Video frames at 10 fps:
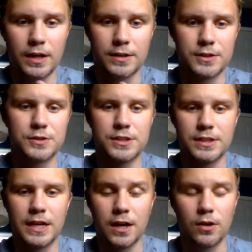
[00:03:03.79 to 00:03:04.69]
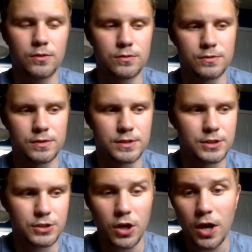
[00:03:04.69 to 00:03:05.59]
and you'd see how
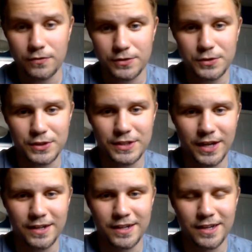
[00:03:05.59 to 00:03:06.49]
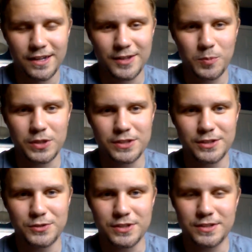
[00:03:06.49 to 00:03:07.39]
soft you could get that piece of
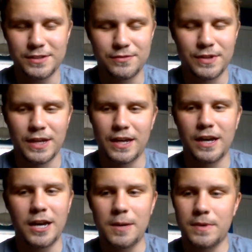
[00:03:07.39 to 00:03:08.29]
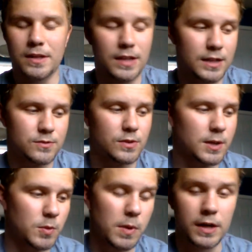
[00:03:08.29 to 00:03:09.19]
loose leaf. And that's what
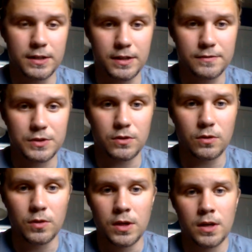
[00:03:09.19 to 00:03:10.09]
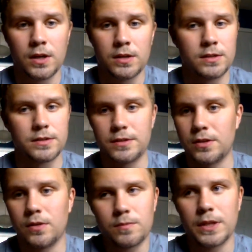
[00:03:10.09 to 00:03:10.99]
I'm reminded of. So,
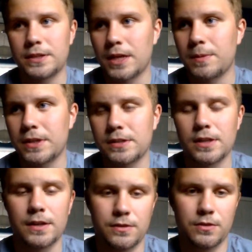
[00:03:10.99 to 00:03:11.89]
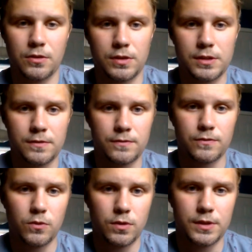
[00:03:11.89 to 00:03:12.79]
by the time I get to that 30,
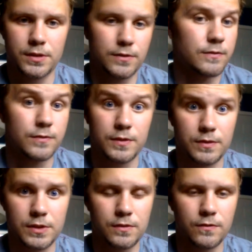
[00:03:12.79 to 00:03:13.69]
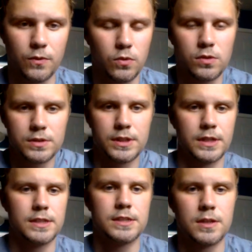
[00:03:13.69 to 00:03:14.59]
40, or 50th fold
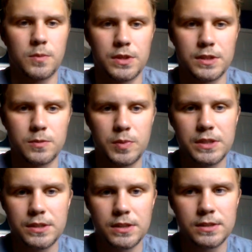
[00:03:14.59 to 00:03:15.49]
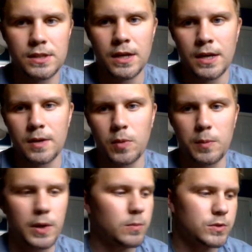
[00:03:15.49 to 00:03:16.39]
in some of these pieces, my
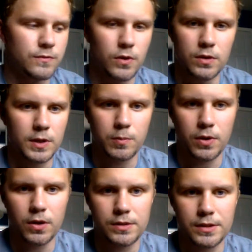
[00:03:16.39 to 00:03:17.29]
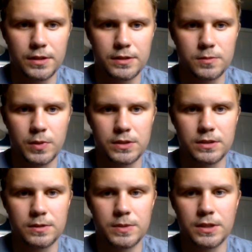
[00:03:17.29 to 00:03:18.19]
paper is falling apart and it's
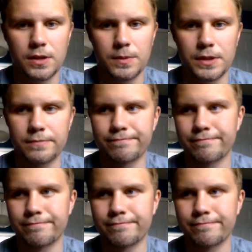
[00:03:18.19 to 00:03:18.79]
basically becoming